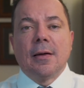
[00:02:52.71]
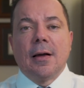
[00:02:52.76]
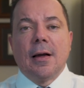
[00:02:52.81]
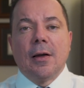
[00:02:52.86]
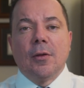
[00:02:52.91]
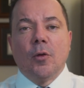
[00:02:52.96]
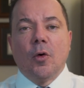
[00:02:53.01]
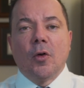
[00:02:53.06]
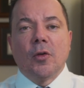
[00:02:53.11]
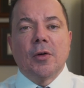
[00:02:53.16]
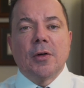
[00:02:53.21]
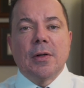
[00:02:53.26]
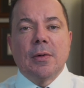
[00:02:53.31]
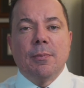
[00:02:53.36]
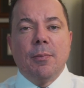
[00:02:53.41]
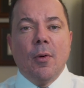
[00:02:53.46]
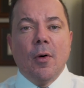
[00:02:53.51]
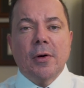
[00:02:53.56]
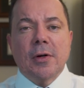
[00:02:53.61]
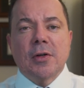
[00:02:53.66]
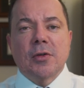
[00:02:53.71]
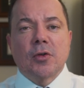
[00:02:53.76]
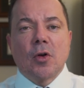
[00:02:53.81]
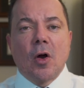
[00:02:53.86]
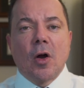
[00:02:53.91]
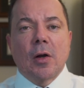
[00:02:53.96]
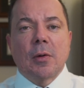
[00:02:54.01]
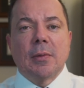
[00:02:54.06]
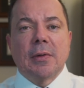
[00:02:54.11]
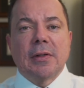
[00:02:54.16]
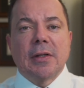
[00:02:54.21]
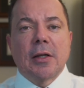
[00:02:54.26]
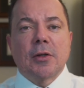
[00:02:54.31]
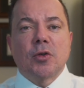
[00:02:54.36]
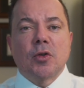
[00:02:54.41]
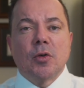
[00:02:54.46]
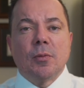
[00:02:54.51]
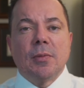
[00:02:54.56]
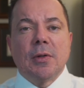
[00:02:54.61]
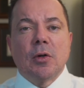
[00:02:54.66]
Another important document that
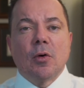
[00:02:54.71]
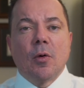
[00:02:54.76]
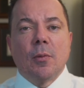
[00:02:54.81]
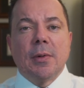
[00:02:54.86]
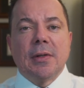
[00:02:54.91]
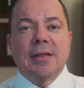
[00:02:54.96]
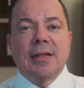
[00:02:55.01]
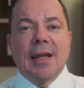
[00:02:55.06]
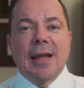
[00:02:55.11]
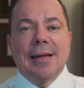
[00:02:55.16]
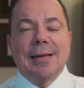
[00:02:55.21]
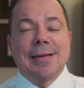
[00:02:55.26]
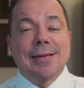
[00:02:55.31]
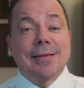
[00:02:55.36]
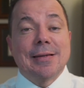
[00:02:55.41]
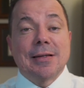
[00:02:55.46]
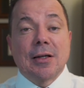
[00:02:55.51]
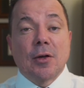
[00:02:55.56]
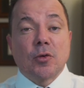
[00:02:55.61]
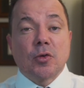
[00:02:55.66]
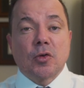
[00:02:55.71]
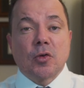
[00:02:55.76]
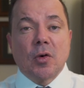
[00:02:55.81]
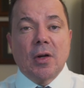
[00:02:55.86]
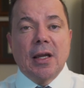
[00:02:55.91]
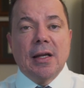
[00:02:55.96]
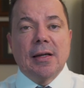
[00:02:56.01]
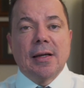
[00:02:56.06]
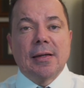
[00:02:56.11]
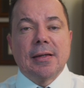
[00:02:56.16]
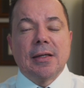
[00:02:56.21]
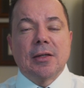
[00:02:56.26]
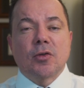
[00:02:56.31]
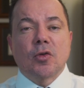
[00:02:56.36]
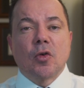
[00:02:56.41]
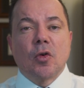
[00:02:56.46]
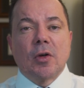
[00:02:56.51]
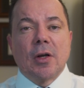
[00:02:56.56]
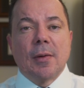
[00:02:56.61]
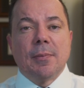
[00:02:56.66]
should be obtained in Australia is
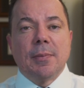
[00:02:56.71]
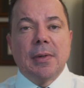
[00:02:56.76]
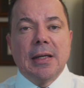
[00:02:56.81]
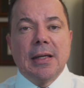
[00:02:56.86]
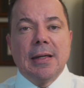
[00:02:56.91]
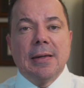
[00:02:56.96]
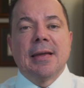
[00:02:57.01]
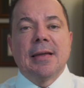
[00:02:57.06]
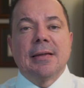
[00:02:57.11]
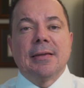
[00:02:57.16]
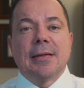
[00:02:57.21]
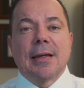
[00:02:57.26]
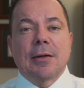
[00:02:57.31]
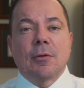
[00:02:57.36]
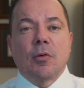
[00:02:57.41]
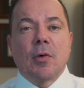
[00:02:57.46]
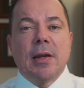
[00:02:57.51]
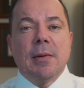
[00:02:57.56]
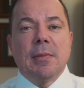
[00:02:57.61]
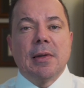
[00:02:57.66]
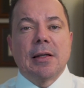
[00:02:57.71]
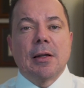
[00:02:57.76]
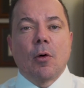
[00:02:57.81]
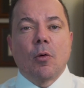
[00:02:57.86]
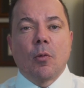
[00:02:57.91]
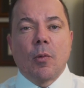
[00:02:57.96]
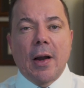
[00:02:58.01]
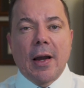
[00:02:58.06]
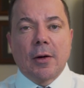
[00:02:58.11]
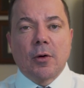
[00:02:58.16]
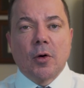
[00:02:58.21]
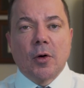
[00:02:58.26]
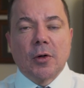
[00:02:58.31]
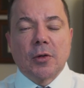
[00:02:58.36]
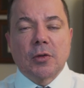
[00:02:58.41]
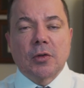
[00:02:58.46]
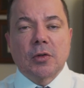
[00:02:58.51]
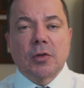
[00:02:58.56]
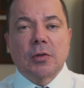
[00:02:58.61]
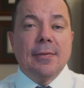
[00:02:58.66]
going to be the criminal
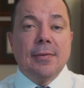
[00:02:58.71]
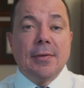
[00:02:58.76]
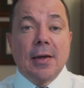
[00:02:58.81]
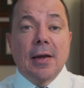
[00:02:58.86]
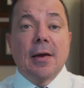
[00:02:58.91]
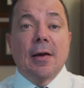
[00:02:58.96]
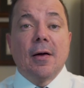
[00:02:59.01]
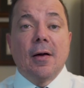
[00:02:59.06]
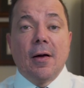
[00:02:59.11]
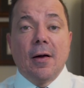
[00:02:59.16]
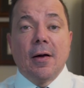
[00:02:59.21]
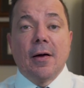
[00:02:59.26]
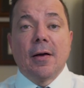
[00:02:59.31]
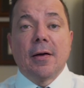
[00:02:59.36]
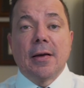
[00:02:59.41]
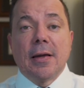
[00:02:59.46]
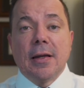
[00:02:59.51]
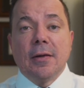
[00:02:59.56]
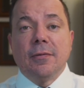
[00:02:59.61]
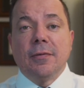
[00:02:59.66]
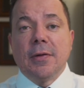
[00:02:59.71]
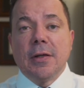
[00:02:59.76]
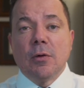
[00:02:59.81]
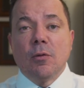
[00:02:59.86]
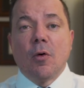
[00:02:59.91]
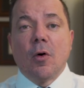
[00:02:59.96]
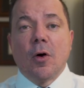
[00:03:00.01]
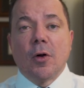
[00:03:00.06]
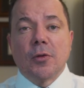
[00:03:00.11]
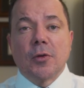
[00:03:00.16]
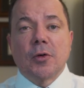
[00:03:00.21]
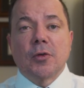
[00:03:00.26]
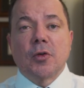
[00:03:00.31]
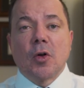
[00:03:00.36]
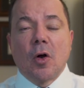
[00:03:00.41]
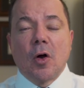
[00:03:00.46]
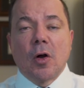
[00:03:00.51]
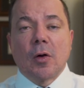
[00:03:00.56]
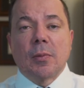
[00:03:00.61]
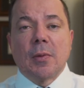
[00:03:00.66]
records. There are a few other
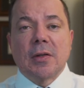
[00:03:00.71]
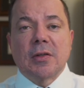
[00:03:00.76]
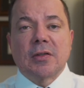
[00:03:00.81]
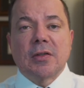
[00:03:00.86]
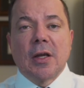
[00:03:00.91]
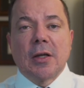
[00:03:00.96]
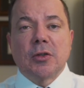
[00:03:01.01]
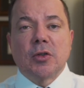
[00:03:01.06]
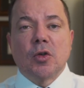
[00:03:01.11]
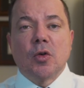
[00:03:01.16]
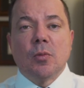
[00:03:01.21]
documents that you